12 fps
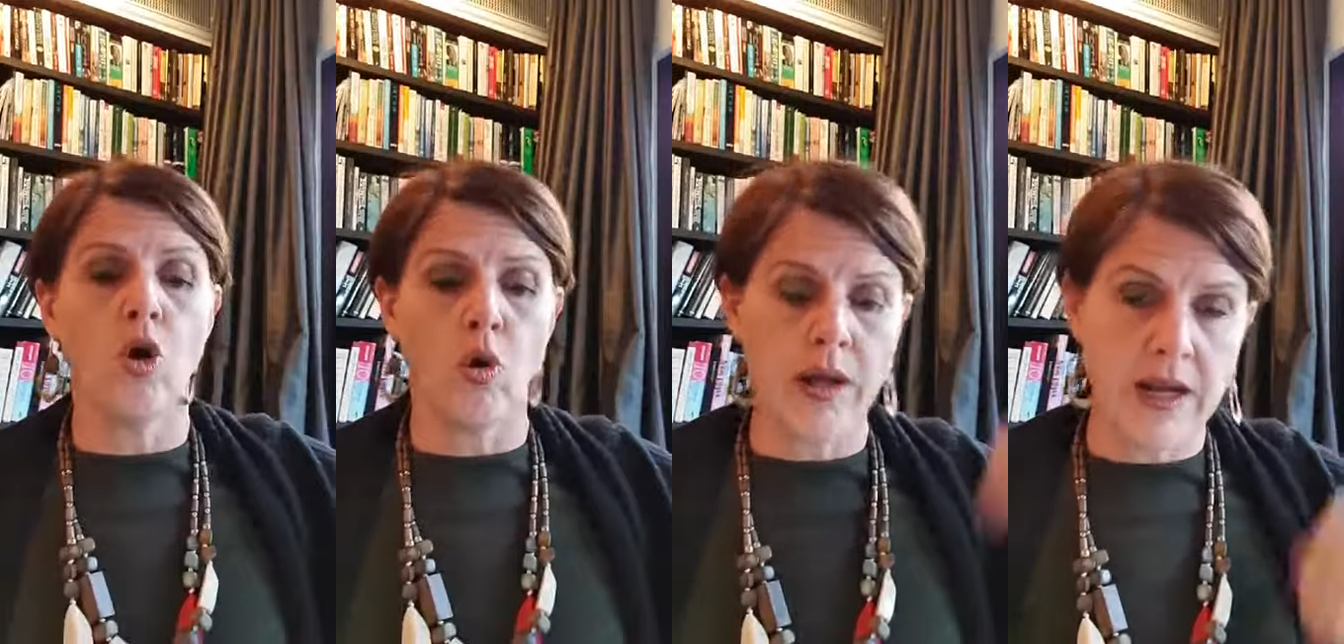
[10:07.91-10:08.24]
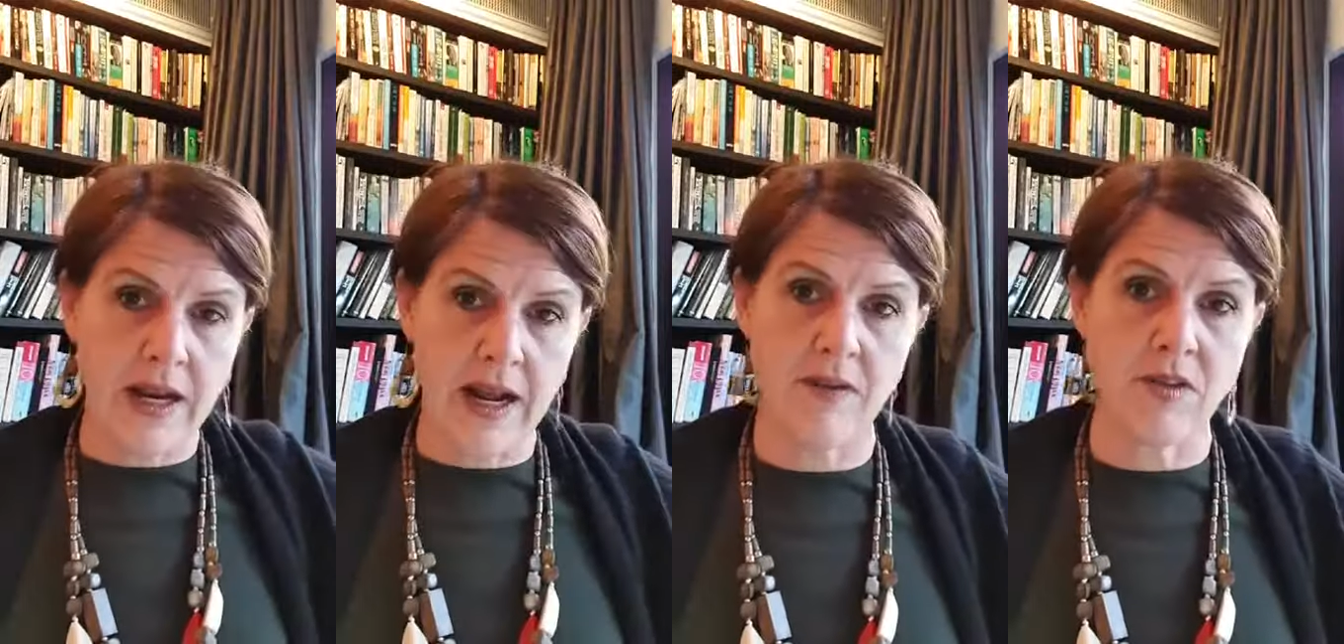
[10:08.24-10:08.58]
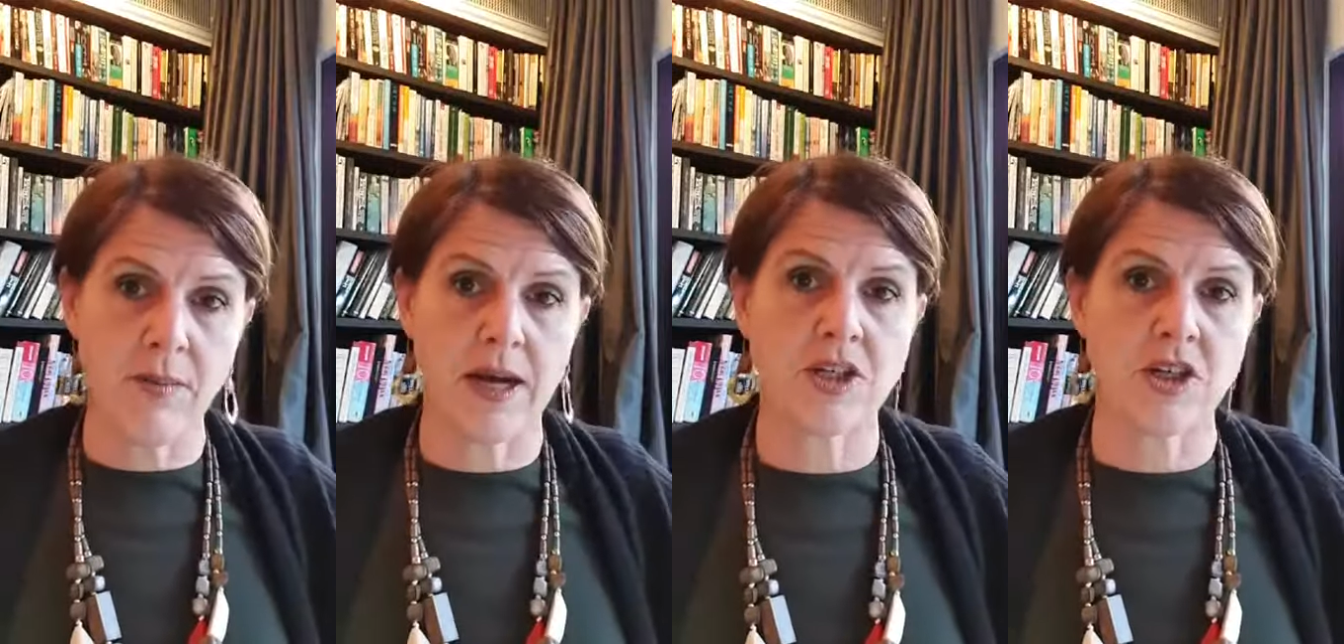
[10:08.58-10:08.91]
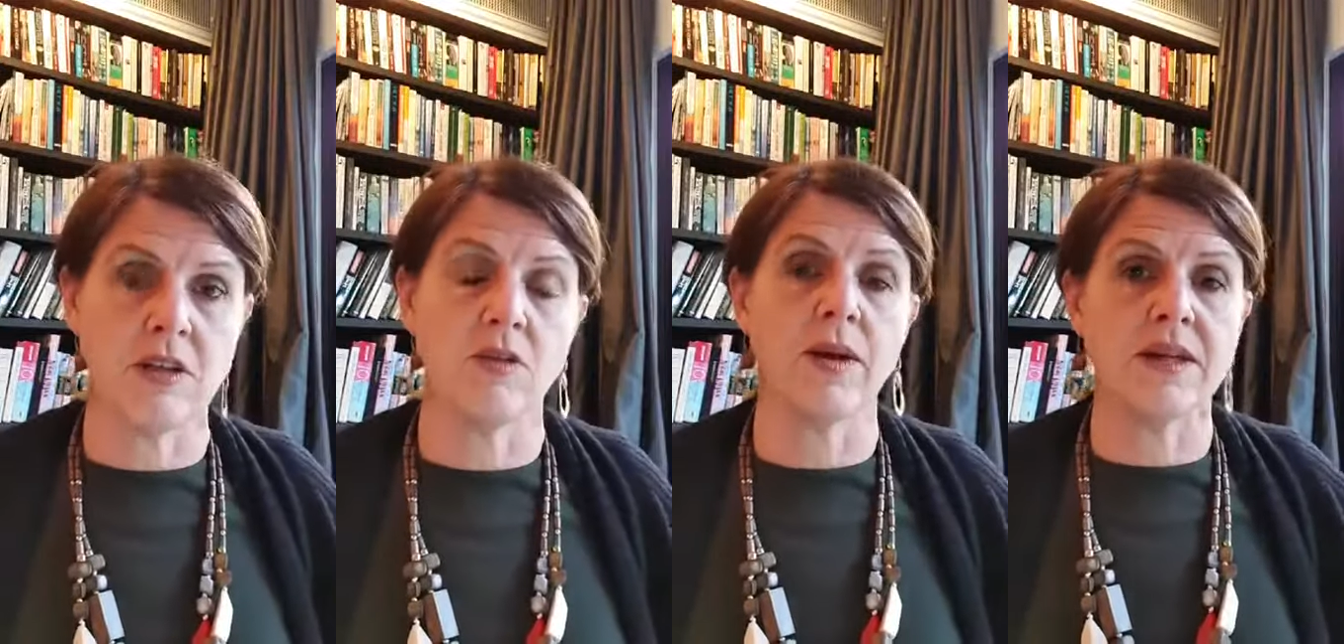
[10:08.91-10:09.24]
or you can have them
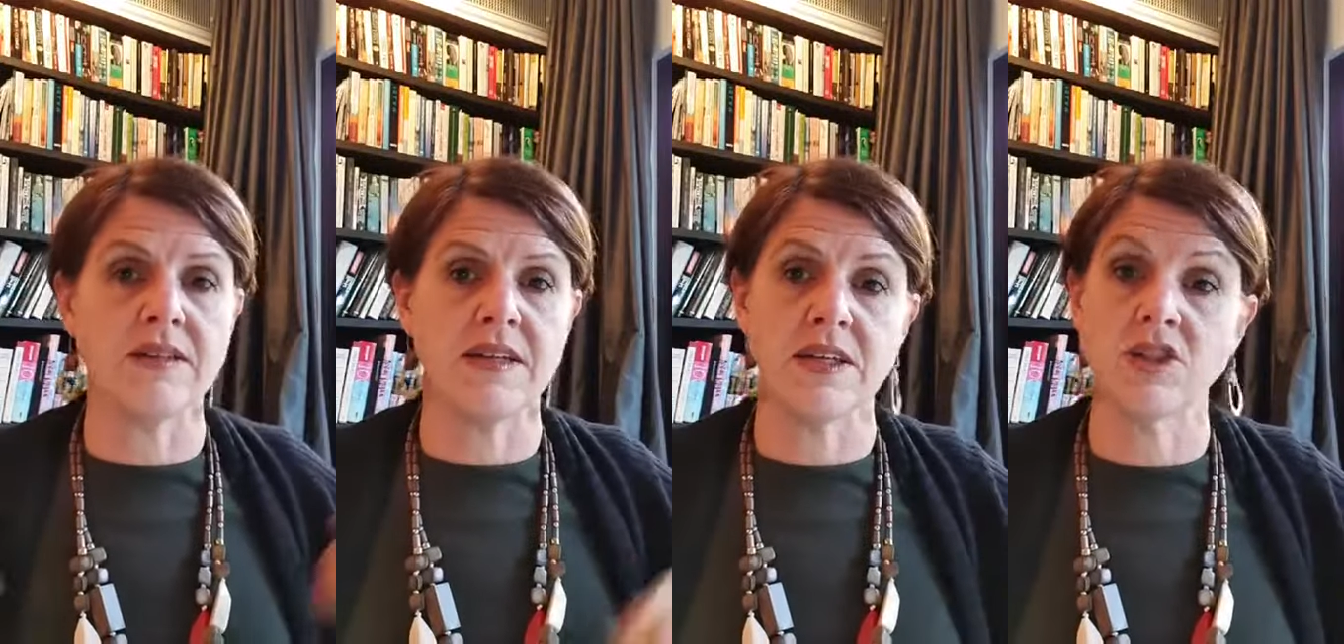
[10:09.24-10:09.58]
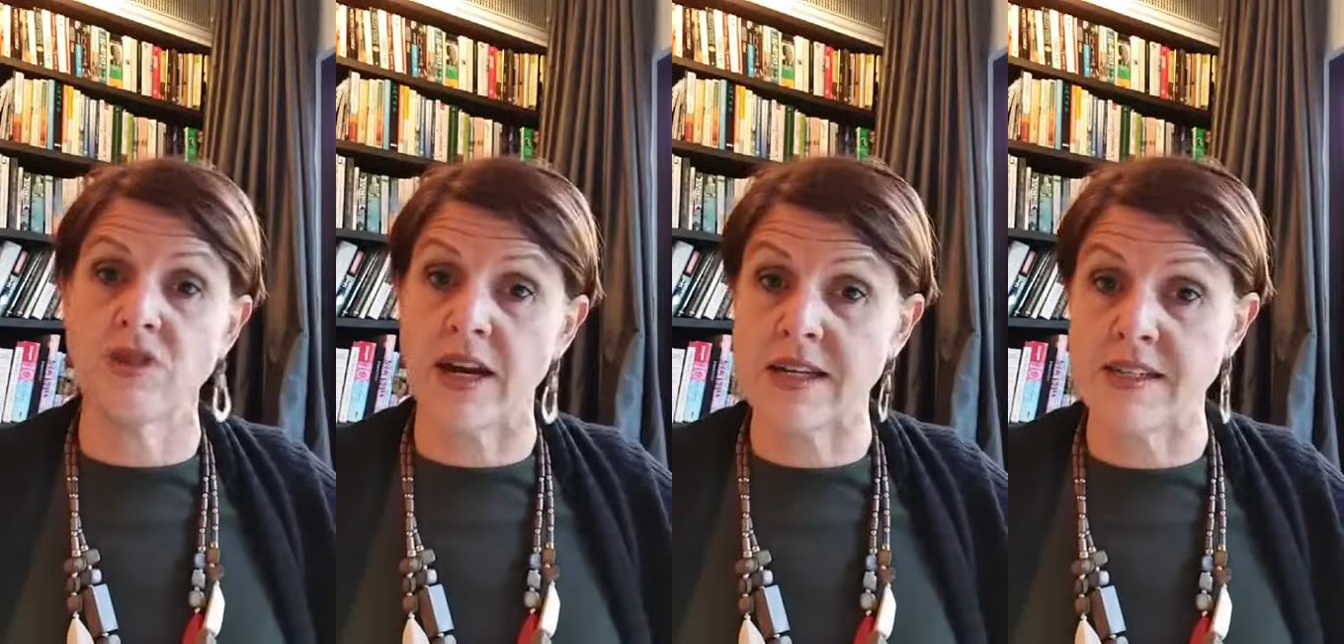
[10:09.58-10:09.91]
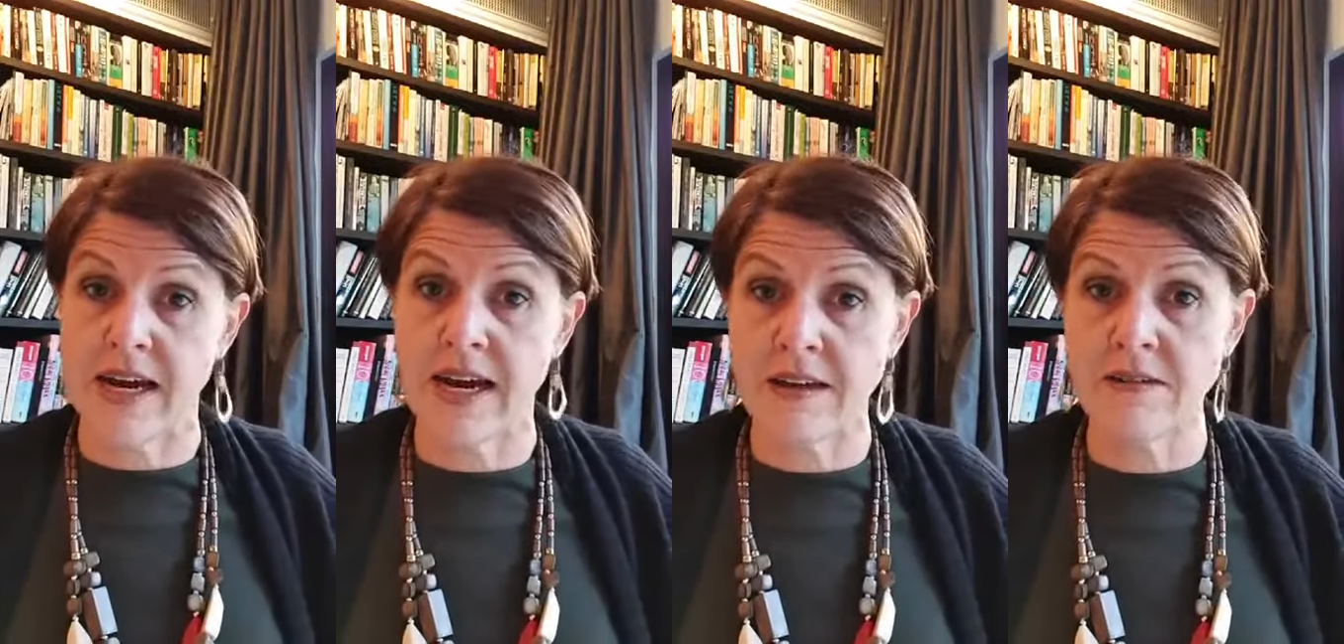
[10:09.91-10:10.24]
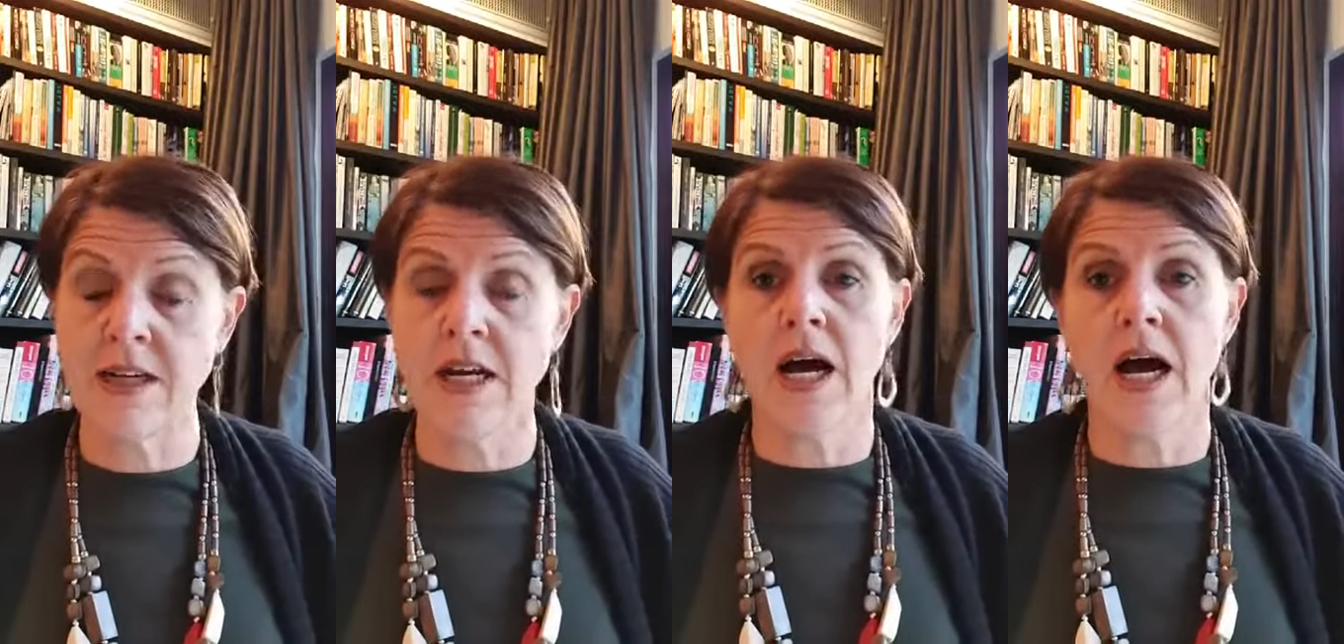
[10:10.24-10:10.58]
actually the ones that extract down,